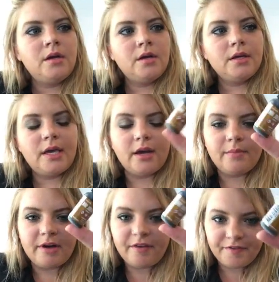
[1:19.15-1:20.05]

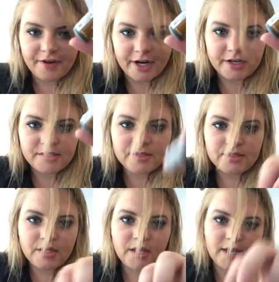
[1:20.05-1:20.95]
caramel
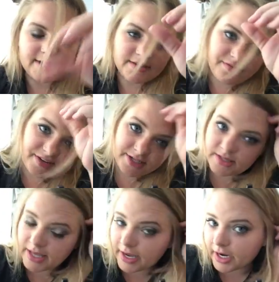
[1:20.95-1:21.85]
first as a first
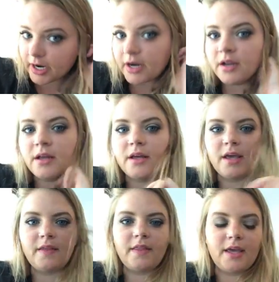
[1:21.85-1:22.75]
layer,
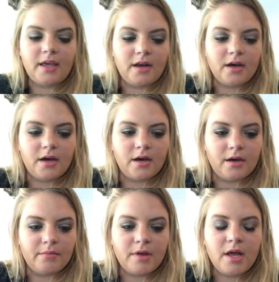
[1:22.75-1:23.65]
and then
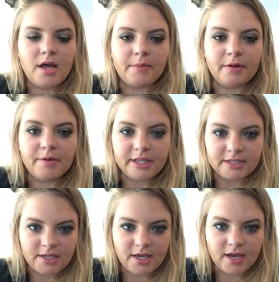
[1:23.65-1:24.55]
I'm going to put the
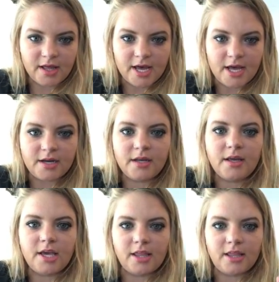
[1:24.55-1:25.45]
decal on,
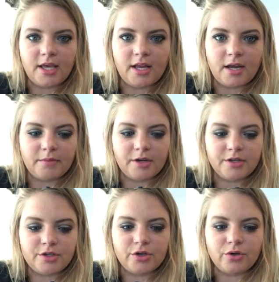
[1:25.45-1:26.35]
and then I'm going to
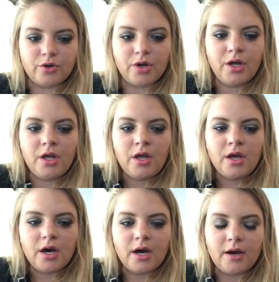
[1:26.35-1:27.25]
do
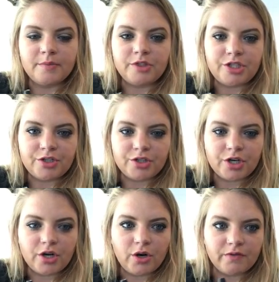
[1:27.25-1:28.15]

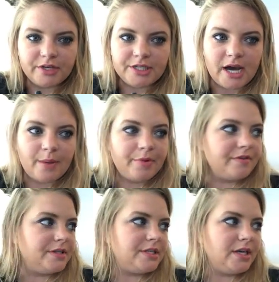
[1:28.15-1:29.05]
ginger over top of
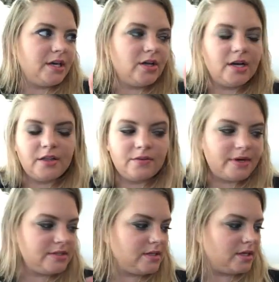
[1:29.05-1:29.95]
the decal and on the
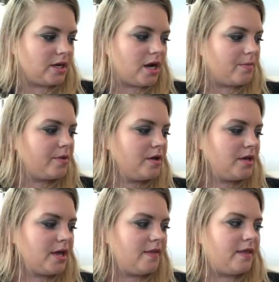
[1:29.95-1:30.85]
rest of the cup.
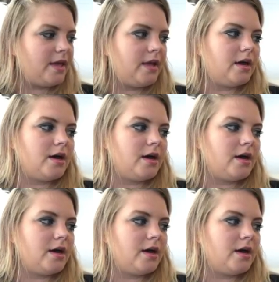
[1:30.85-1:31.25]
And then